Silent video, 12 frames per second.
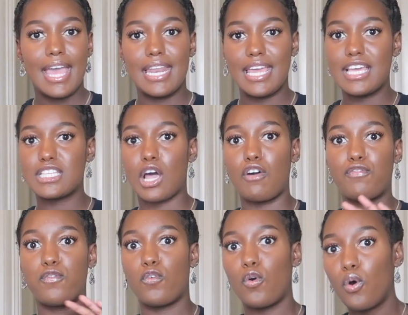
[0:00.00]
It is a
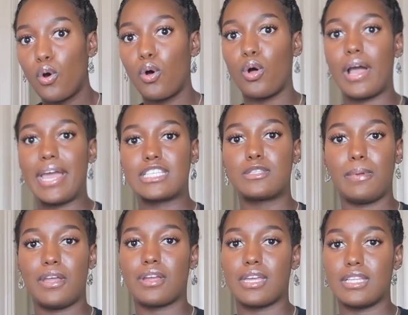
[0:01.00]
full
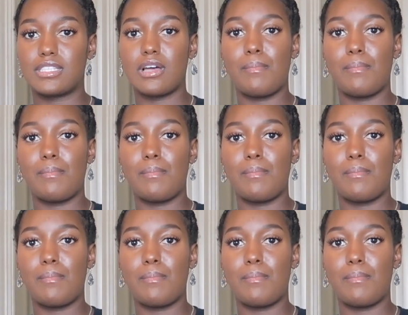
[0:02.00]
experience.